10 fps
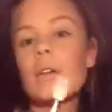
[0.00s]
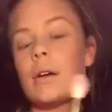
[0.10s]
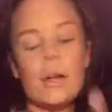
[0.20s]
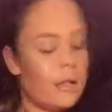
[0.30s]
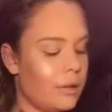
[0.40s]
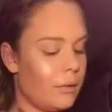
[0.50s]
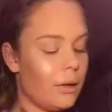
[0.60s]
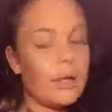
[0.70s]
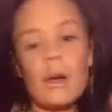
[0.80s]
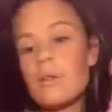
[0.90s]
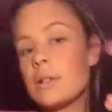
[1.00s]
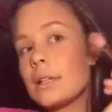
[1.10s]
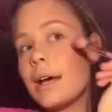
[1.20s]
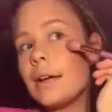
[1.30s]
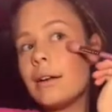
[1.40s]
Okay, so on the other
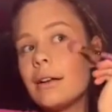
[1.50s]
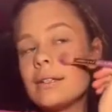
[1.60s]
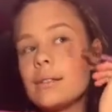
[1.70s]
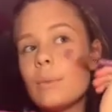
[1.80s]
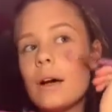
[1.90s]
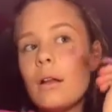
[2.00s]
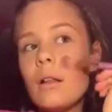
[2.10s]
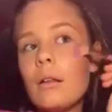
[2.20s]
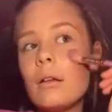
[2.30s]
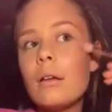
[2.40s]
side as well.